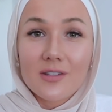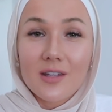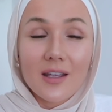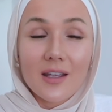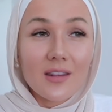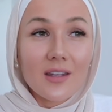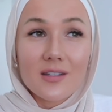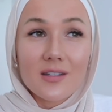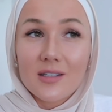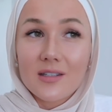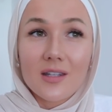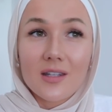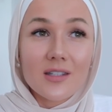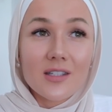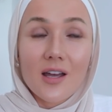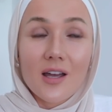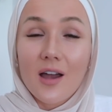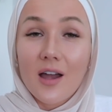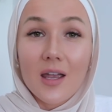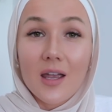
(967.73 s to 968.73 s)
Like this is the
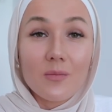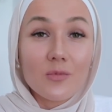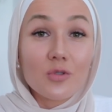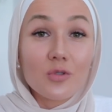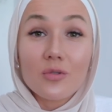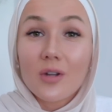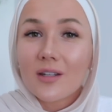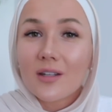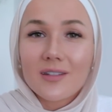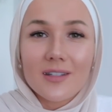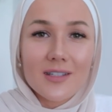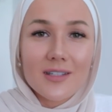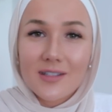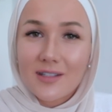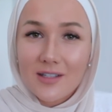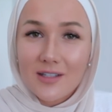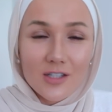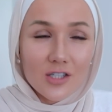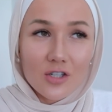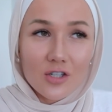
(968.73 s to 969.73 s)
time. Do not
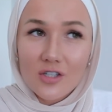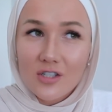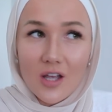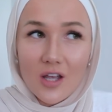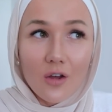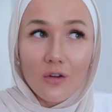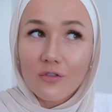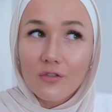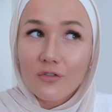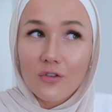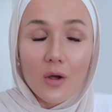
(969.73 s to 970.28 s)
distance yourself